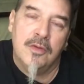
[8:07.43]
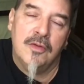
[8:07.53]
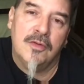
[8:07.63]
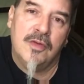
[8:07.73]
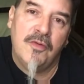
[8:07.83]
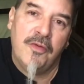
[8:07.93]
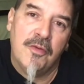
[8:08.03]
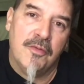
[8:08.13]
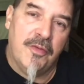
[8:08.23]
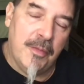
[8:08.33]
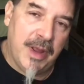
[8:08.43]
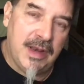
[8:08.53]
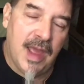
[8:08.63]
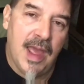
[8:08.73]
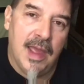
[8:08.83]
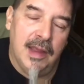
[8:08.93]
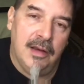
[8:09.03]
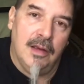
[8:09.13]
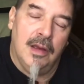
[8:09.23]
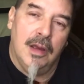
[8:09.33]
So for my dad,
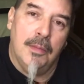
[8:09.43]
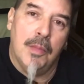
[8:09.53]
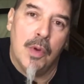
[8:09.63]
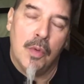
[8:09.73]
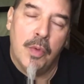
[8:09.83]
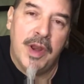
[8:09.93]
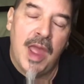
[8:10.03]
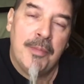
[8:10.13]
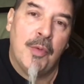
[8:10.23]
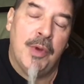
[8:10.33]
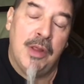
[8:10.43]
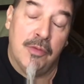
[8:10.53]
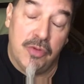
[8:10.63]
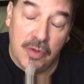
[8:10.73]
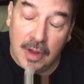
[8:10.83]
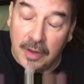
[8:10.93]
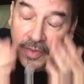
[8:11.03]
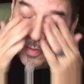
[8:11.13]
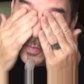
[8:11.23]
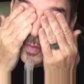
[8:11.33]
what happened when he was young?
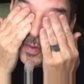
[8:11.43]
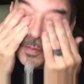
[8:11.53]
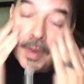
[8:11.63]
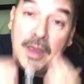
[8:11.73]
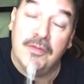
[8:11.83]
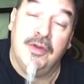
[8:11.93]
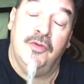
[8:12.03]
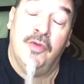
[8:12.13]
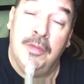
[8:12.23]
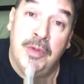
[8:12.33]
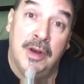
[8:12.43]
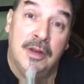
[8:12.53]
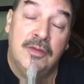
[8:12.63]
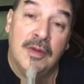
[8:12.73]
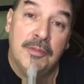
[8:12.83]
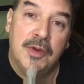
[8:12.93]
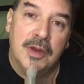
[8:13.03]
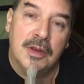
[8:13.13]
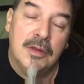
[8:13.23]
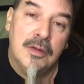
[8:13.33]
This may have contributed some
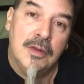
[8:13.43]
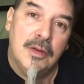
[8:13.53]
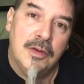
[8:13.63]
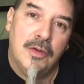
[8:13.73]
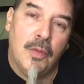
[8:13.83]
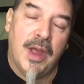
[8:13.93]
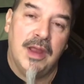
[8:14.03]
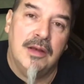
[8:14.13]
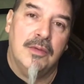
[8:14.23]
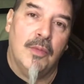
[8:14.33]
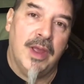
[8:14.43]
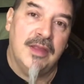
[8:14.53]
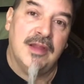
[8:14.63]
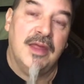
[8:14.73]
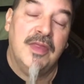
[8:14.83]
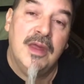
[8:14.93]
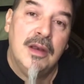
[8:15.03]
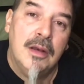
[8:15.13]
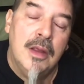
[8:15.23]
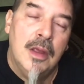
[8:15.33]
to why he's like
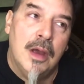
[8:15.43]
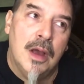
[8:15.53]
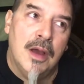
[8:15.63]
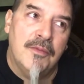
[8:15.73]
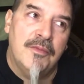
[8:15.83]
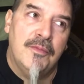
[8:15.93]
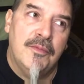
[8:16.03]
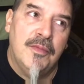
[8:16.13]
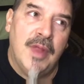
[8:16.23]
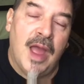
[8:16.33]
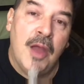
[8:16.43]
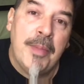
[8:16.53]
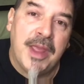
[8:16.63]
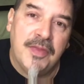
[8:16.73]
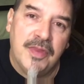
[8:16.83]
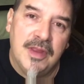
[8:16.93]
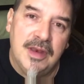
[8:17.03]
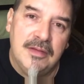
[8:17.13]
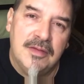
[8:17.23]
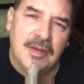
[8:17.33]
that. I hope I get
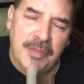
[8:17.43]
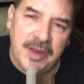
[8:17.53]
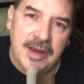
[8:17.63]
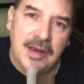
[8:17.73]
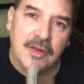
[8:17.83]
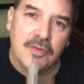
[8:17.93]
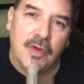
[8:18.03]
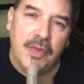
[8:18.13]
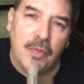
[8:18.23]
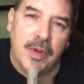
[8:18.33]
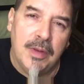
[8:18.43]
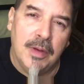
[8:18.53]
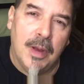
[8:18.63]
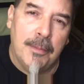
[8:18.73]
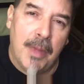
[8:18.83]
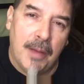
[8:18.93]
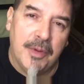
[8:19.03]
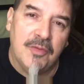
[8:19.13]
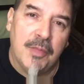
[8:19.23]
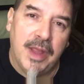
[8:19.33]
some of the details right, the way mom
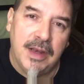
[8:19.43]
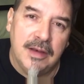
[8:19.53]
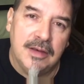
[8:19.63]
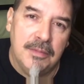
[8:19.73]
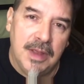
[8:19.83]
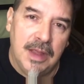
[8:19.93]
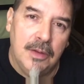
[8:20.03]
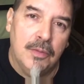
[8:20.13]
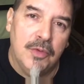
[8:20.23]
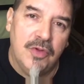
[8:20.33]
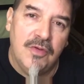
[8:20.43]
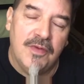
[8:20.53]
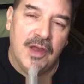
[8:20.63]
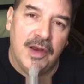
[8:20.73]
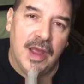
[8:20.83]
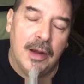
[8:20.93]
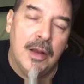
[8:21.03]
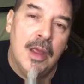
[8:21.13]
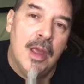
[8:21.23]
explained it to me when she found out.